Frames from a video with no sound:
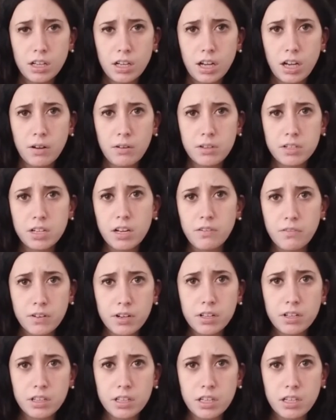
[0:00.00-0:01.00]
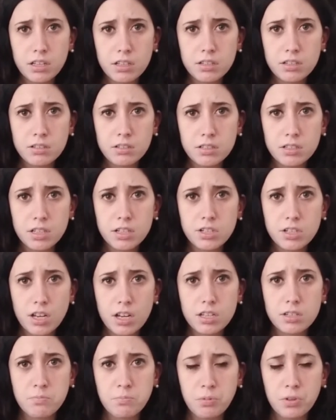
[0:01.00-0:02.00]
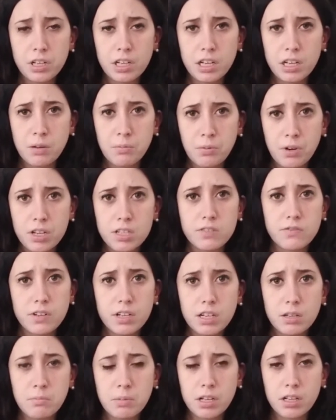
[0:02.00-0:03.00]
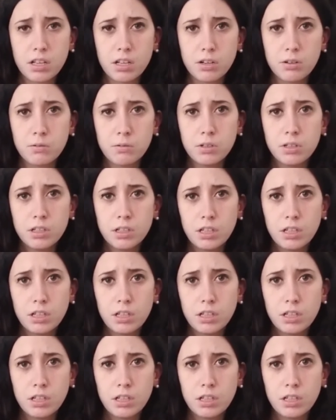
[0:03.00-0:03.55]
I would definitely suggest bringing a breastfeeding pillow.